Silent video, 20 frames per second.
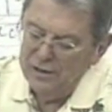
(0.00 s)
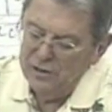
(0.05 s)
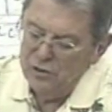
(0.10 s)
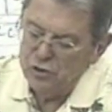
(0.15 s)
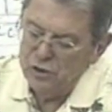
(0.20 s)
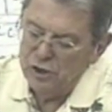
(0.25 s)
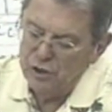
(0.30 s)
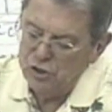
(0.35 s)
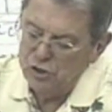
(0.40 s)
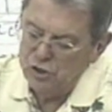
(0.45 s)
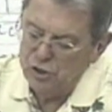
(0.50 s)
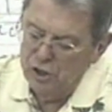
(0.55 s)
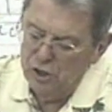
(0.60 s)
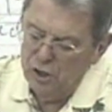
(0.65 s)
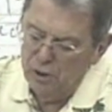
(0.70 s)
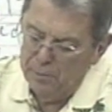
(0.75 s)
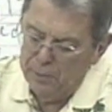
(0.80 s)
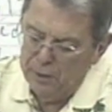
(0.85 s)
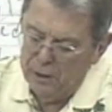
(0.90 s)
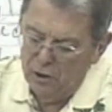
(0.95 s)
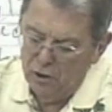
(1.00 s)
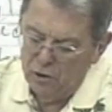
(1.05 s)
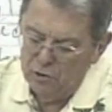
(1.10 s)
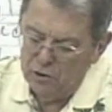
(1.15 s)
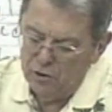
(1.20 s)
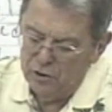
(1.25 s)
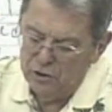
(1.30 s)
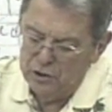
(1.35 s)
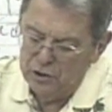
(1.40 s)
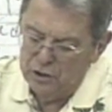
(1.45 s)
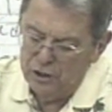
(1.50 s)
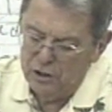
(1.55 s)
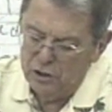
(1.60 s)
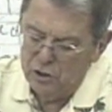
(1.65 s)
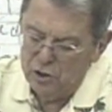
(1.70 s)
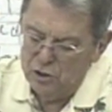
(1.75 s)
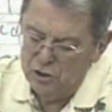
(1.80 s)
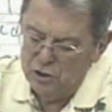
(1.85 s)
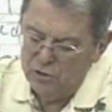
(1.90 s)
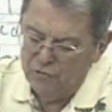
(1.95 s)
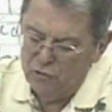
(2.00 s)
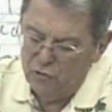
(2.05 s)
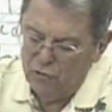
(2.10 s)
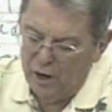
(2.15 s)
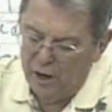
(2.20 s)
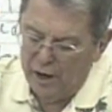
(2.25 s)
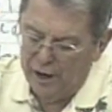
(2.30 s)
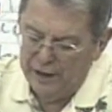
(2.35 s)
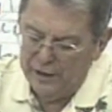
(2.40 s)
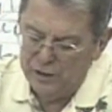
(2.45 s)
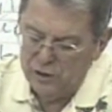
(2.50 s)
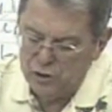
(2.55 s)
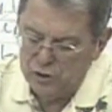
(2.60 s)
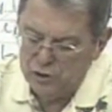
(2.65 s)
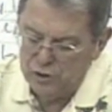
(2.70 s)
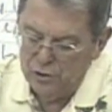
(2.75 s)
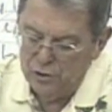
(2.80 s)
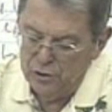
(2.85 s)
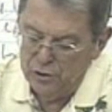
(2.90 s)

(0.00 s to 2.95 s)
sincere appeal to the teachings of Christ,